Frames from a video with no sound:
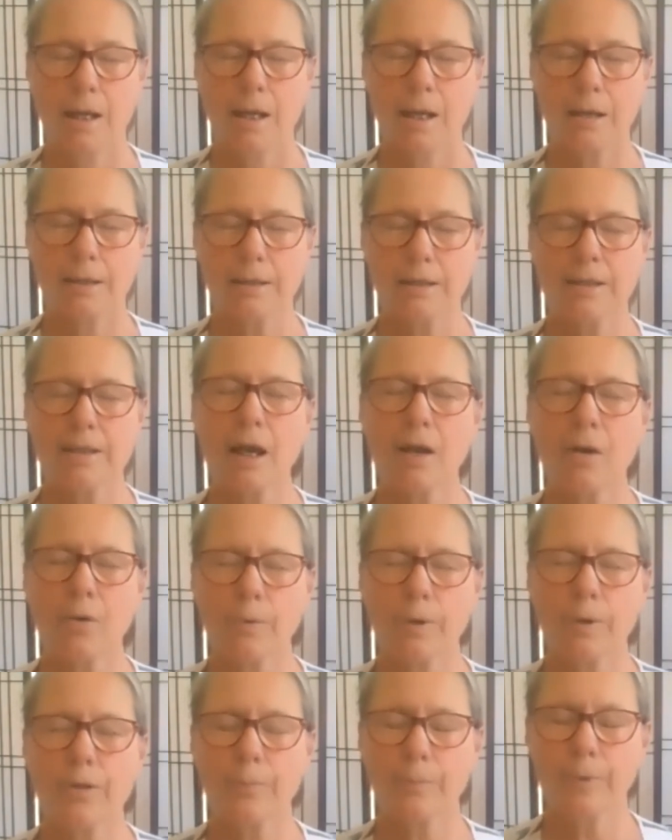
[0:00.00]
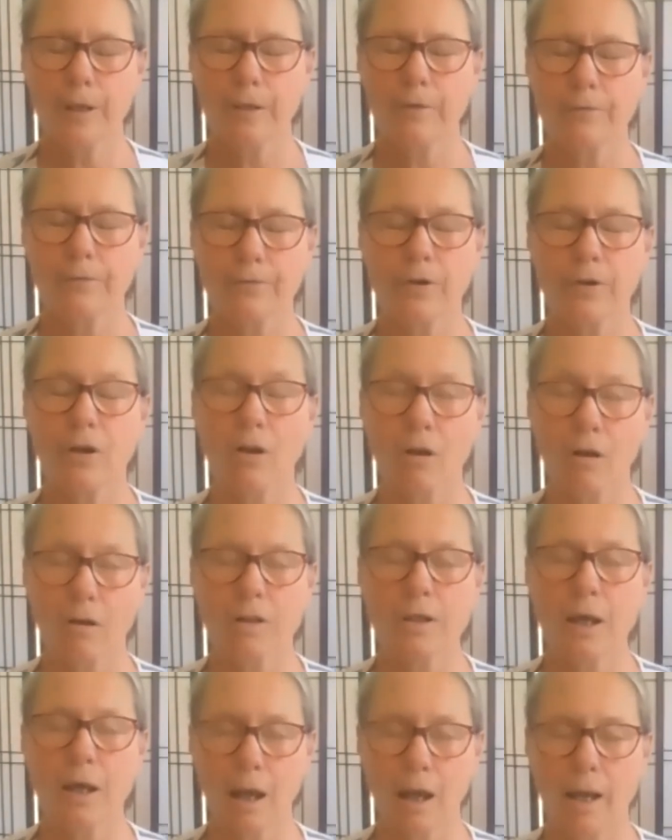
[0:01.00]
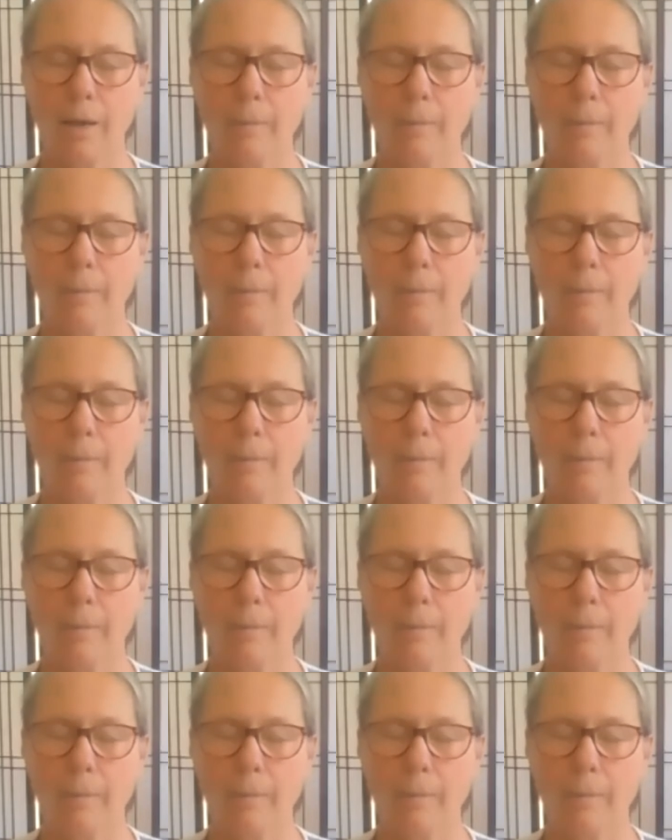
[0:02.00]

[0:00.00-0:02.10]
it stuck with me for a long time.